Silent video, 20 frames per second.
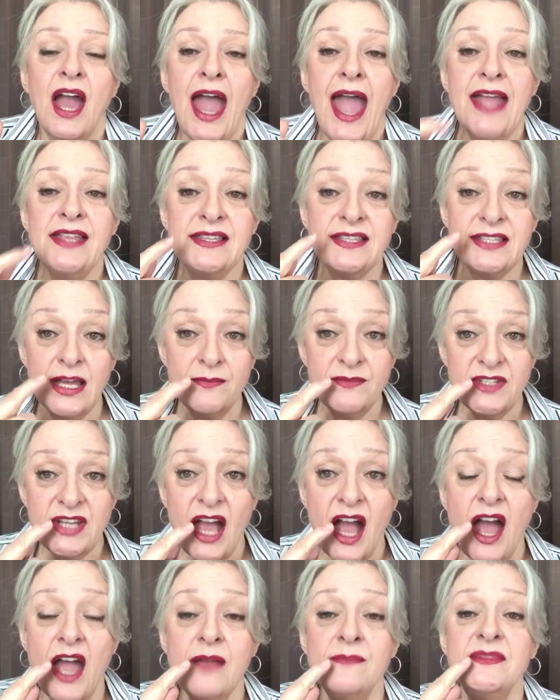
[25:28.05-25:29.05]
And
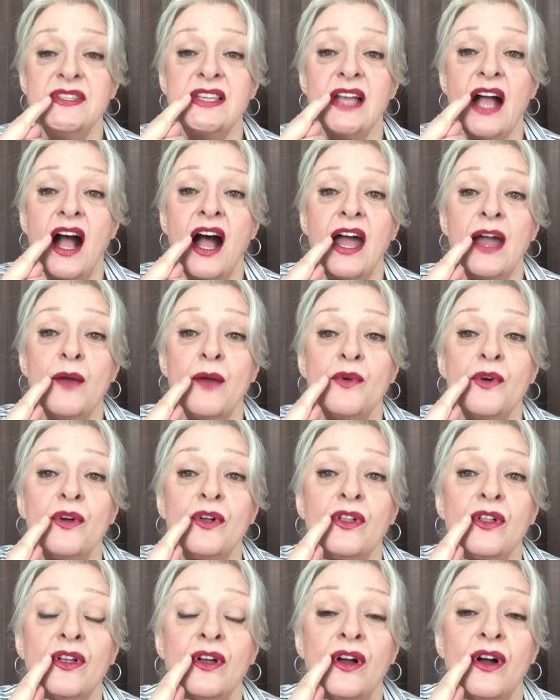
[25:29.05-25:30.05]
sometimes I
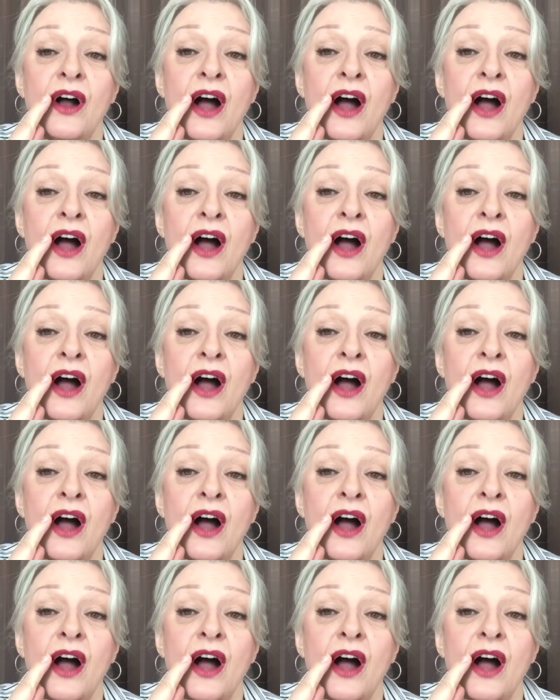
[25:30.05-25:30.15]
will